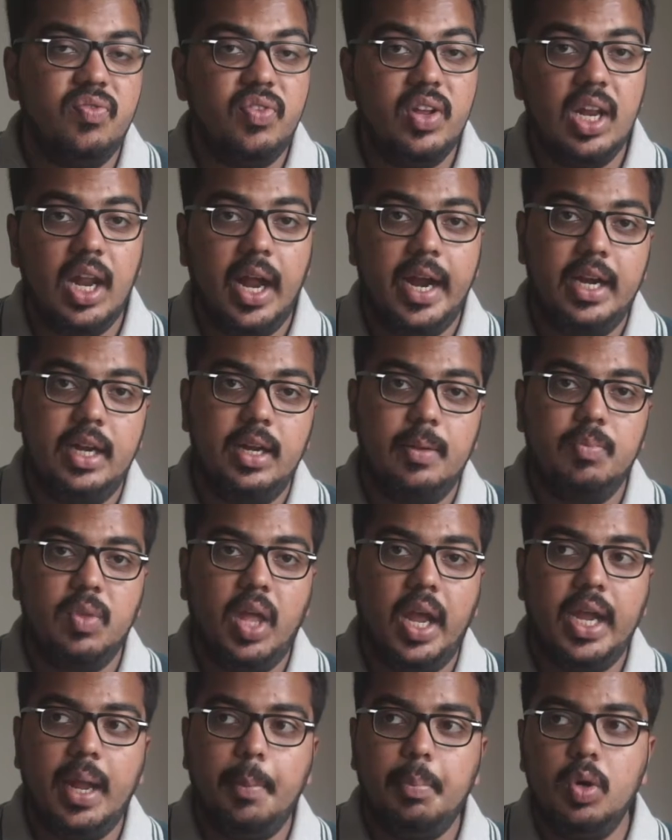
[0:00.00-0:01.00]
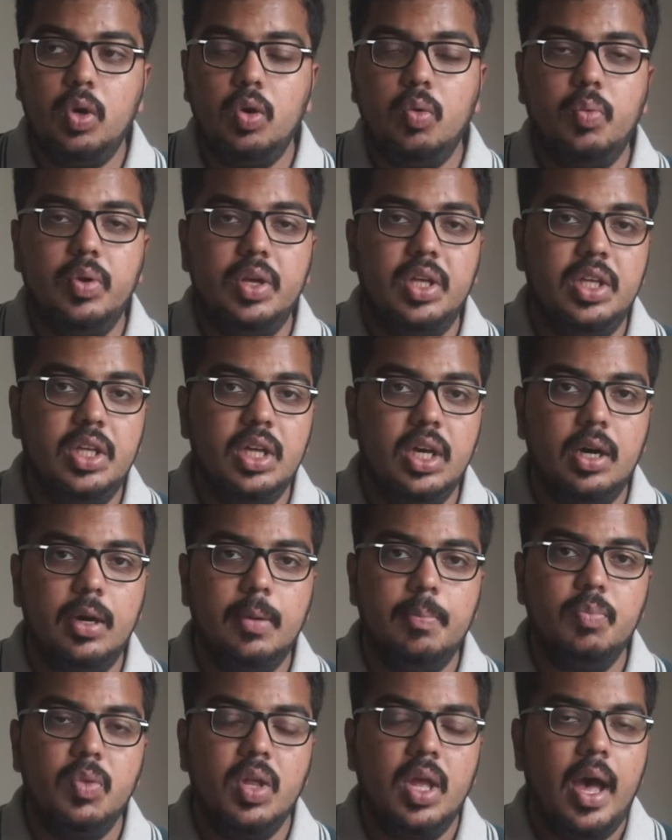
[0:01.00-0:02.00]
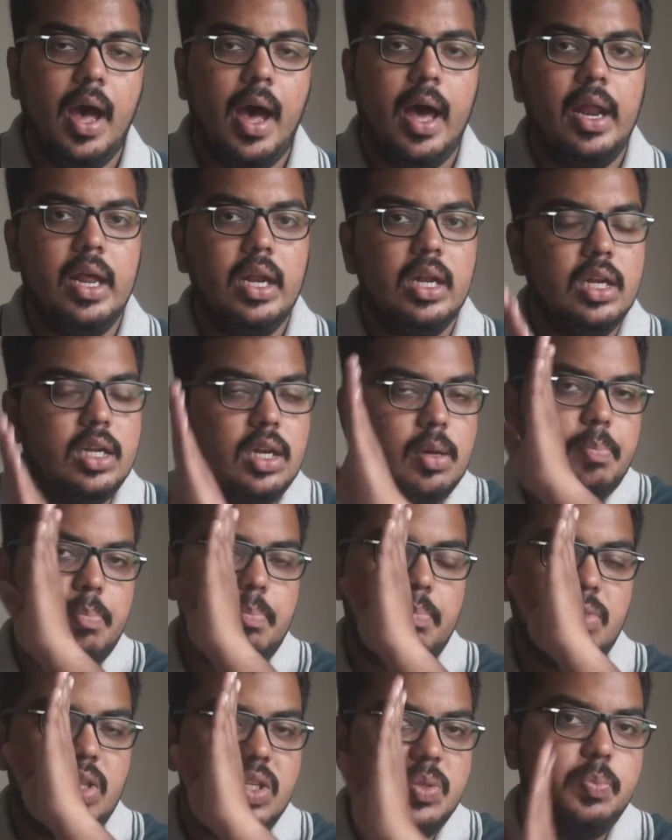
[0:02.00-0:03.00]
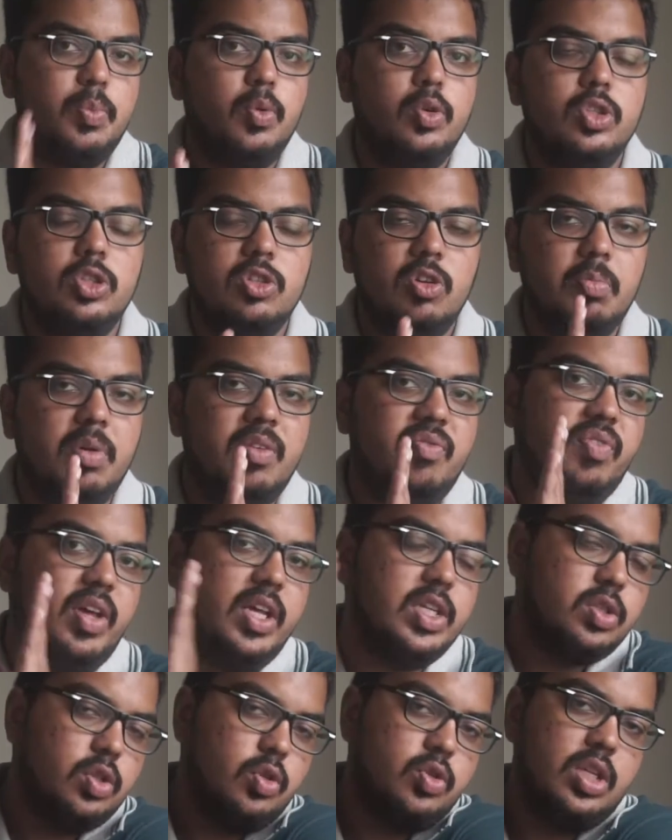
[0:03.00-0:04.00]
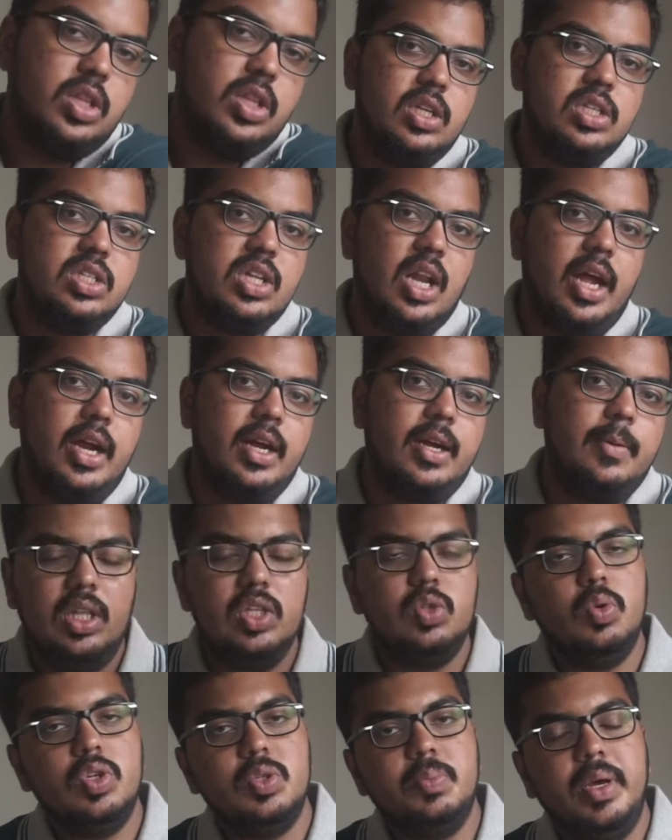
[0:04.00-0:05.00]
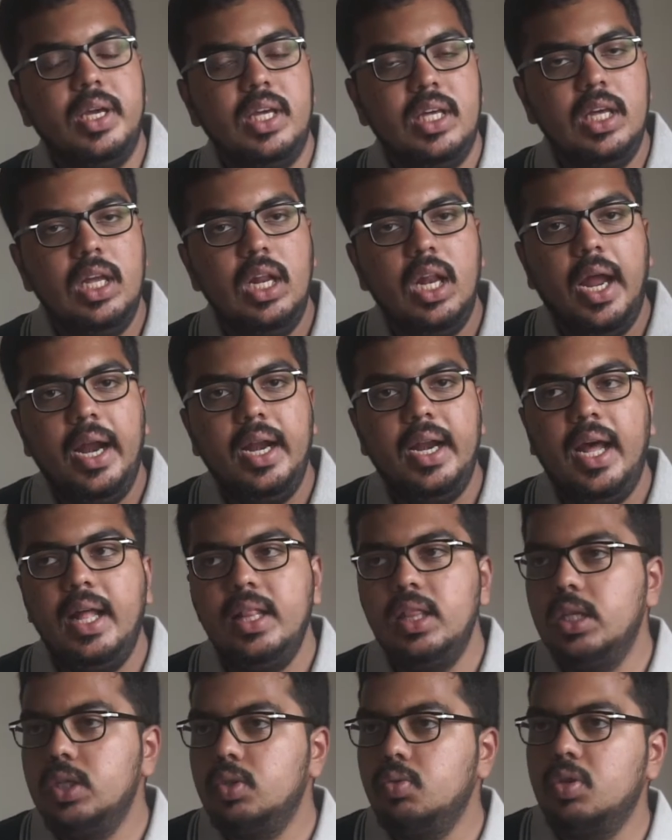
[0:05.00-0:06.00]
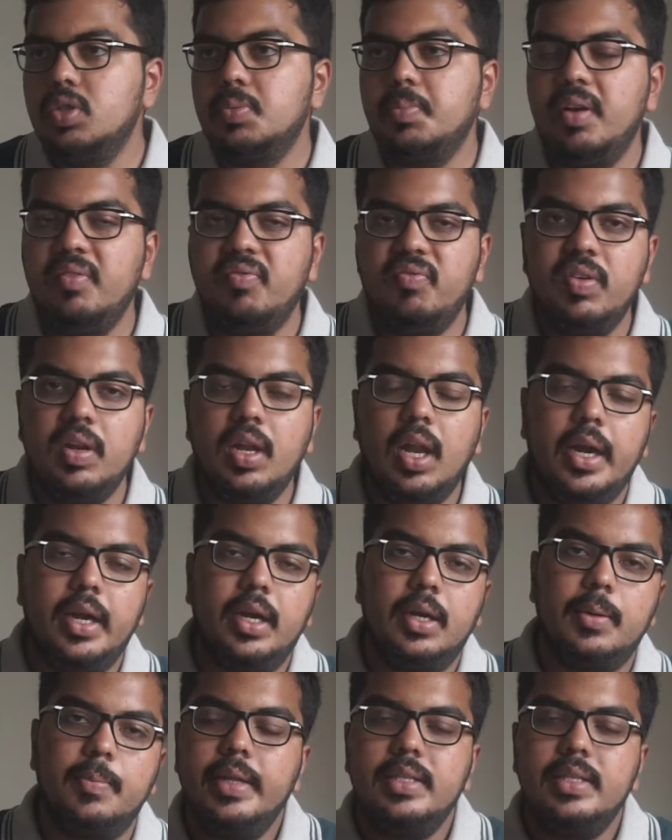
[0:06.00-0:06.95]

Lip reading: fill light. I kept it over here and I lit up this portion of my face this light. This was my key light and this was my fill light.